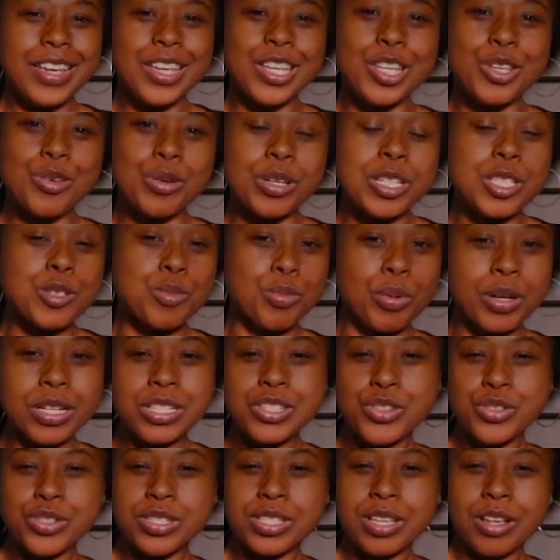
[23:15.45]
You
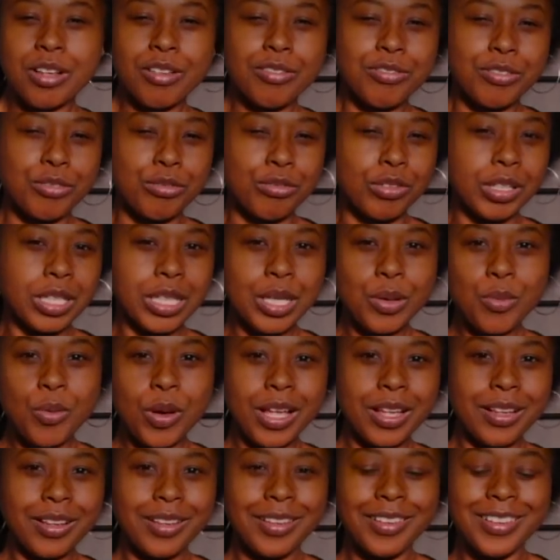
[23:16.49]
express yourself really
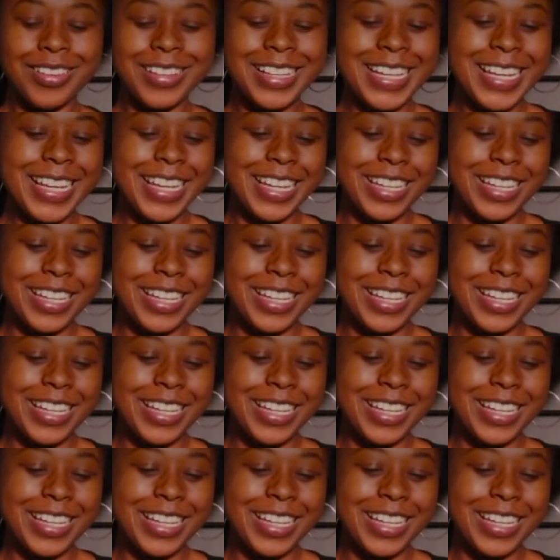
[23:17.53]
well.